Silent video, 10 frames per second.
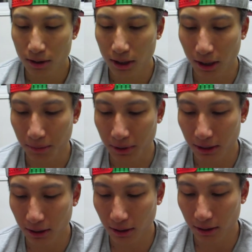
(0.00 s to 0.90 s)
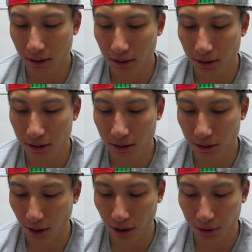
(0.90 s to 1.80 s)
And I mean,
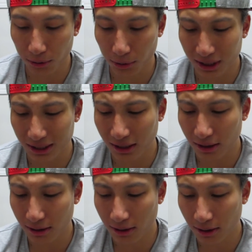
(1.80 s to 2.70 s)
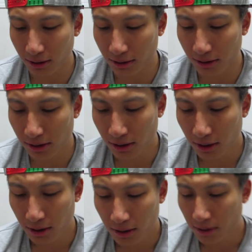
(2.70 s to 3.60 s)
all you really need is
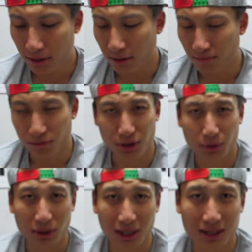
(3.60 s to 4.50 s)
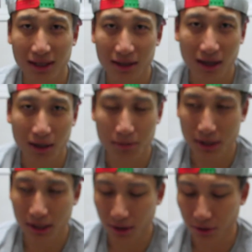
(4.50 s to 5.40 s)
to do it like 10 times,
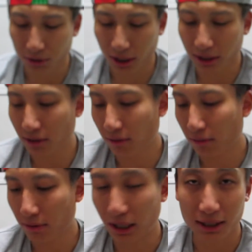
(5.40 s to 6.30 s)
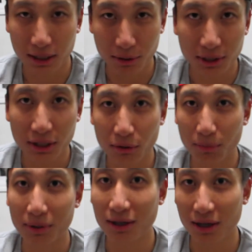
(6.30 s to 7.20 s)
and then you'll get it. I guarantee you,
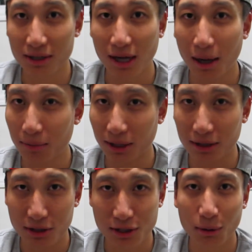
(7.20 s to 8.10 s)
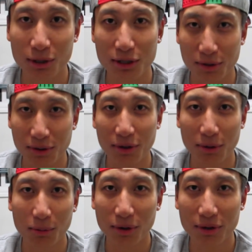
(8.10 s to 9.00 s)
because I'm like the slowest learner in
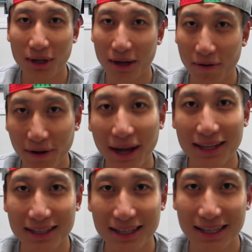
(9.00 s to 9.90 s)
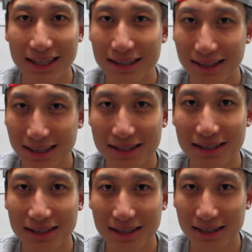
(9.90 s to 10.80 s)
the world, and if I can get it in less
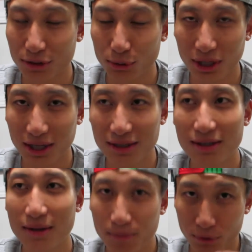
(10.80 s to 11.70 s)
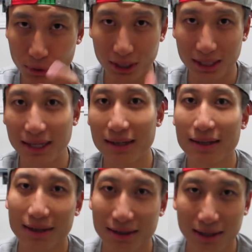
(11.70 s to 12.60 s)
than 2 days, you can get
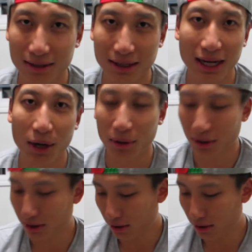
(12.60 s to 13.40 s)
it in like an hour.